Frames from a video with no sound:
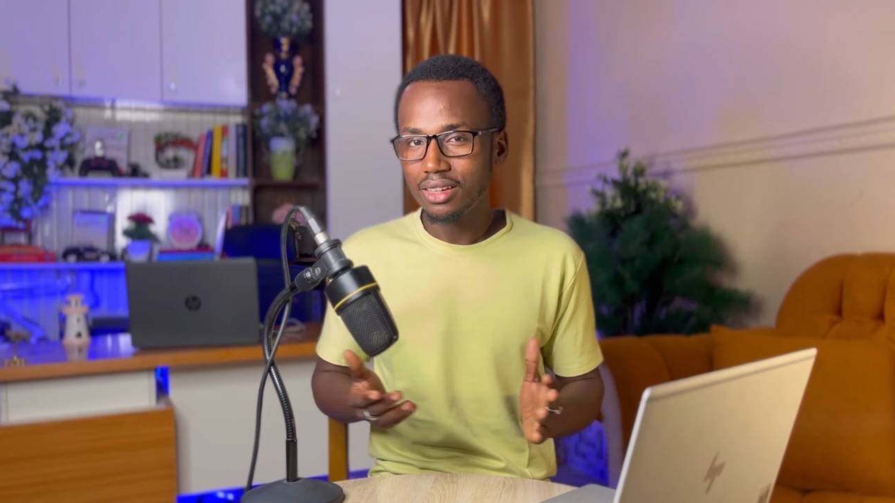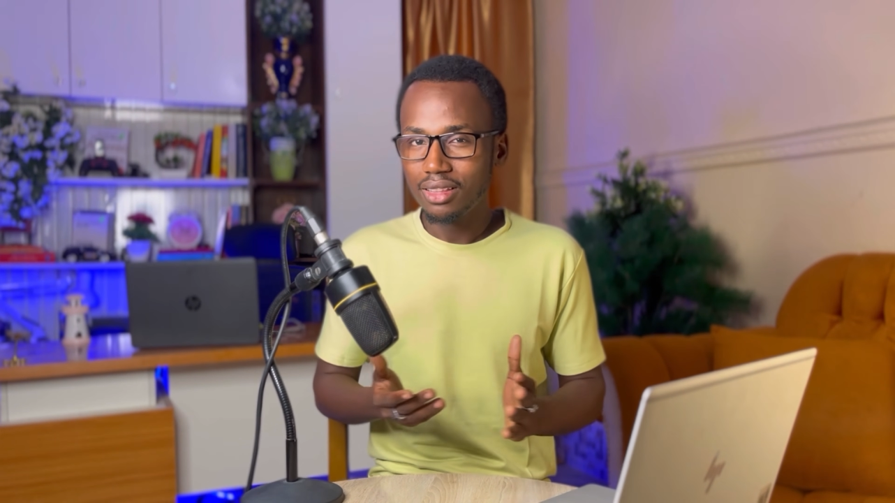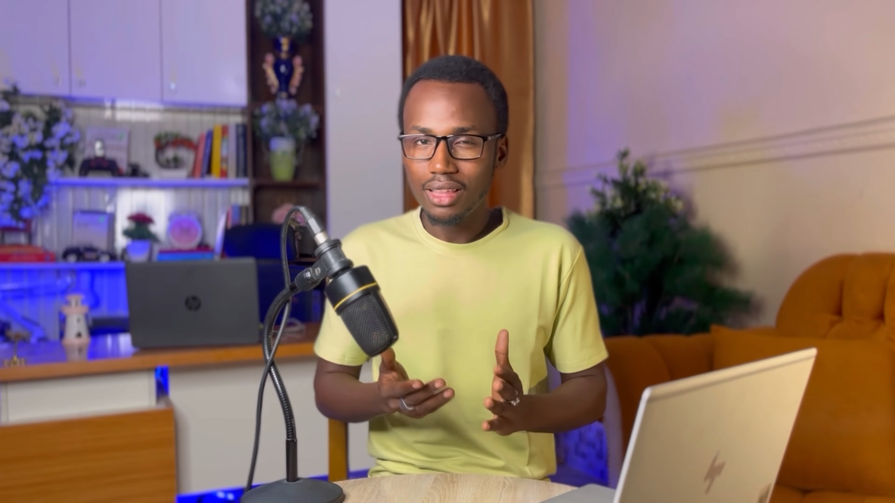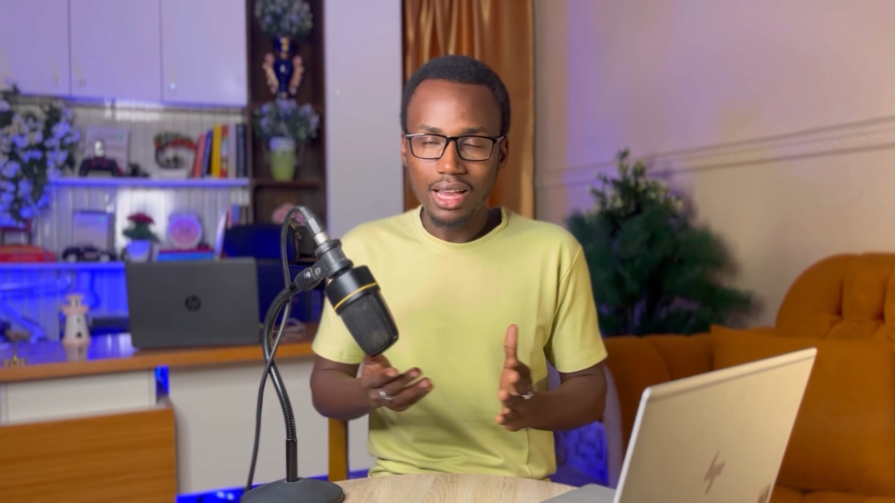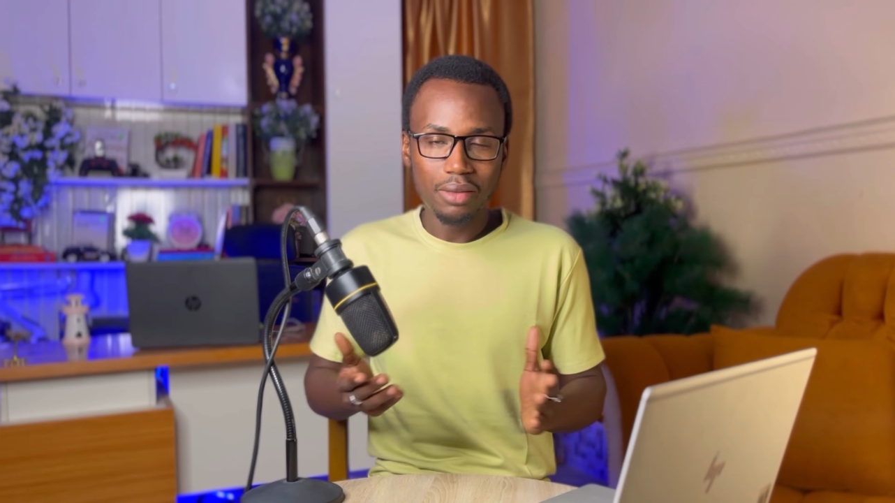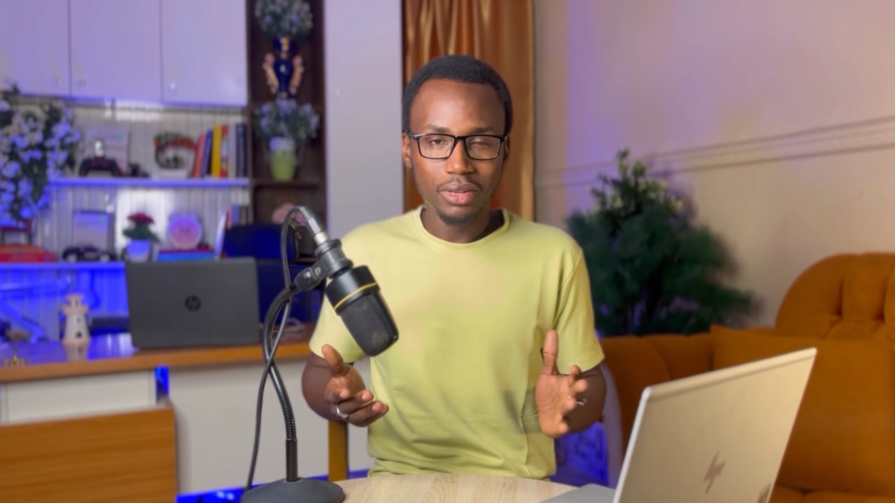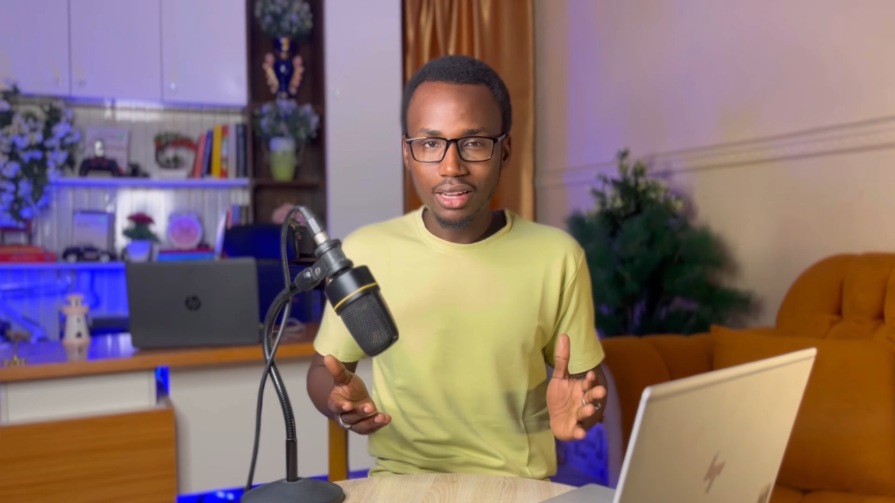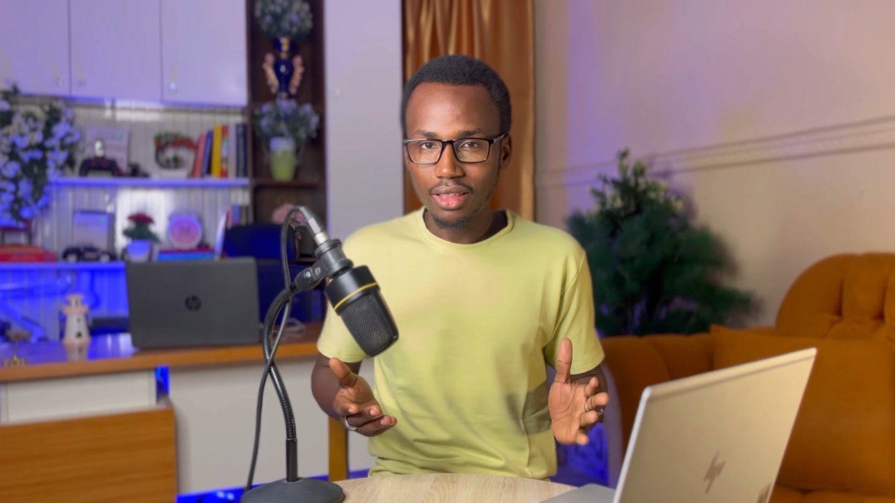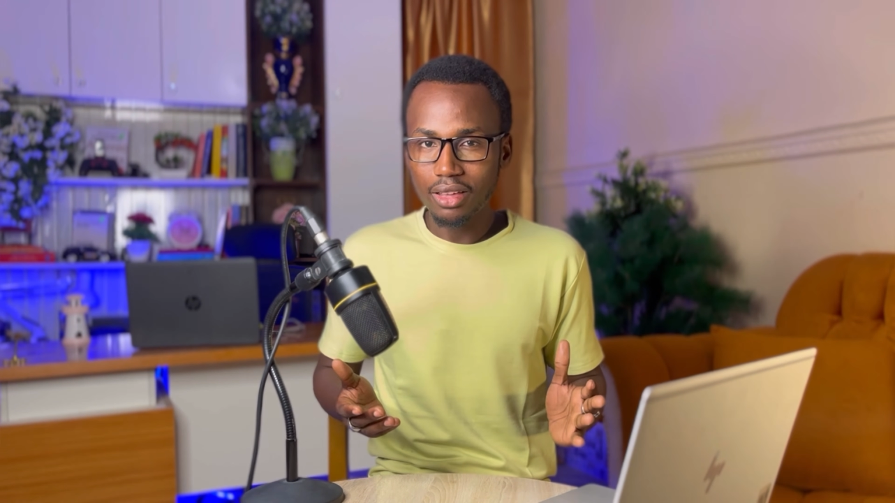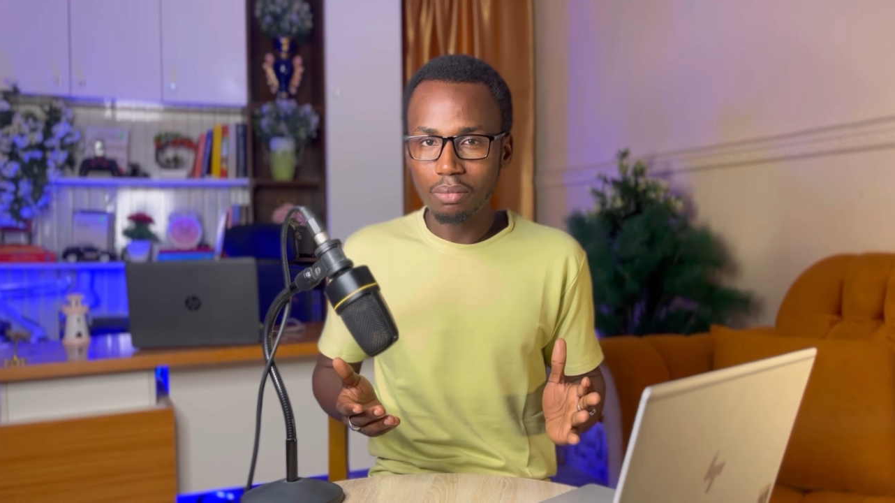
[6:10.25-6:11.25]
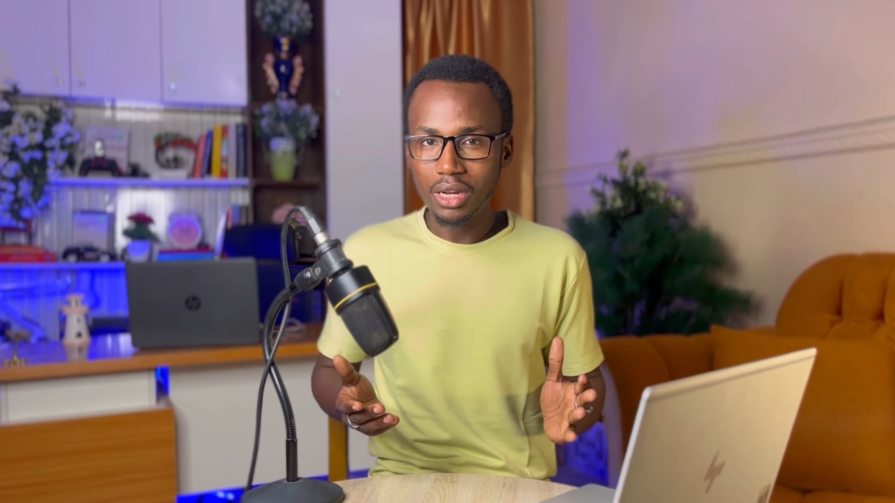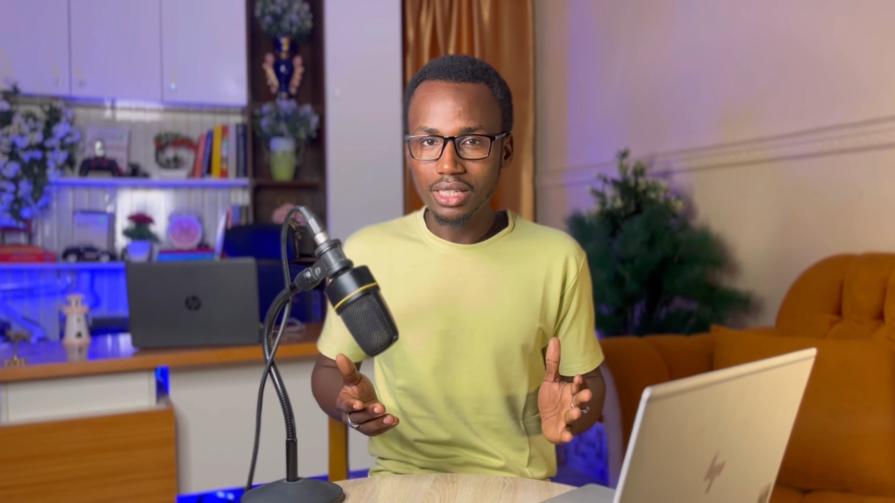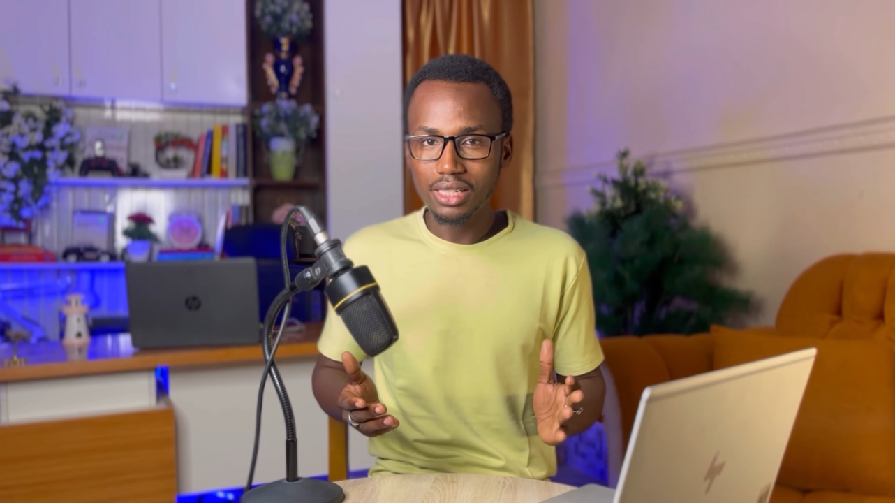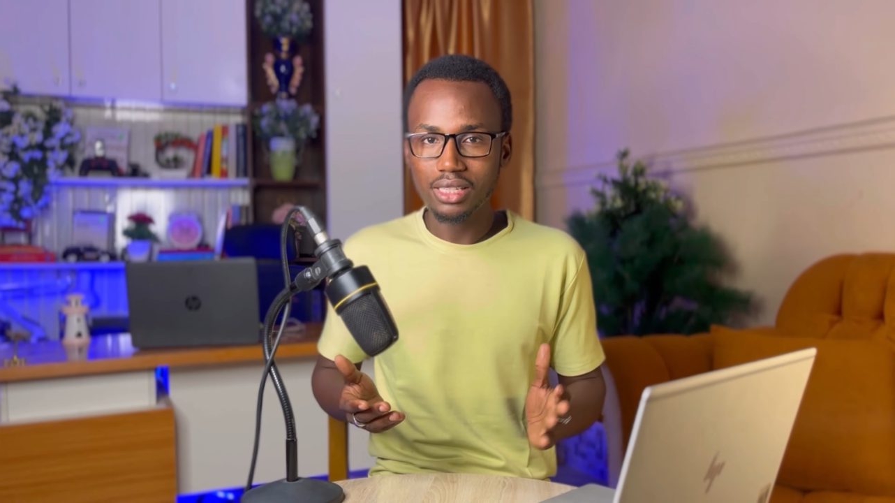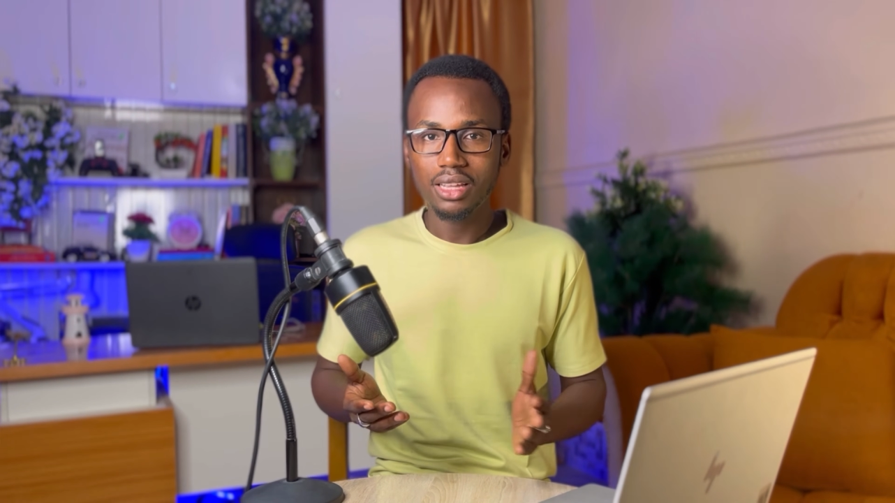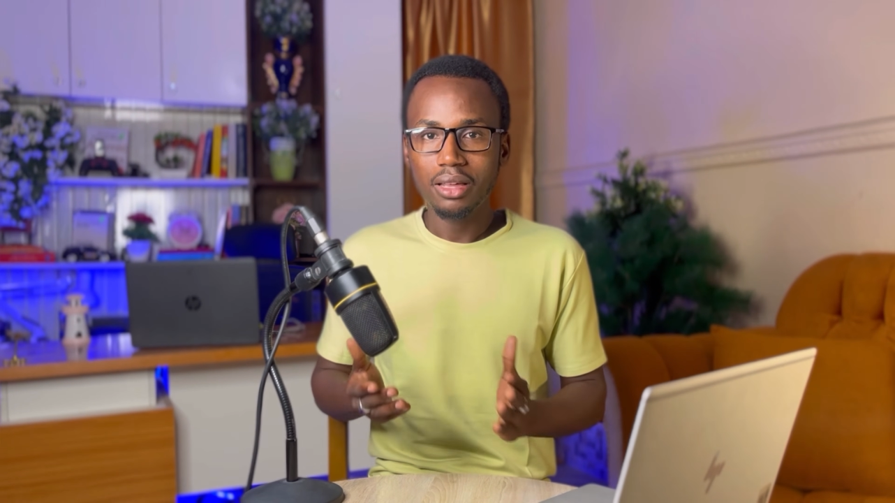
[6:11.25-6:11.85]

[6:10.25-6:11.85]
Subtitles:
There are many other places.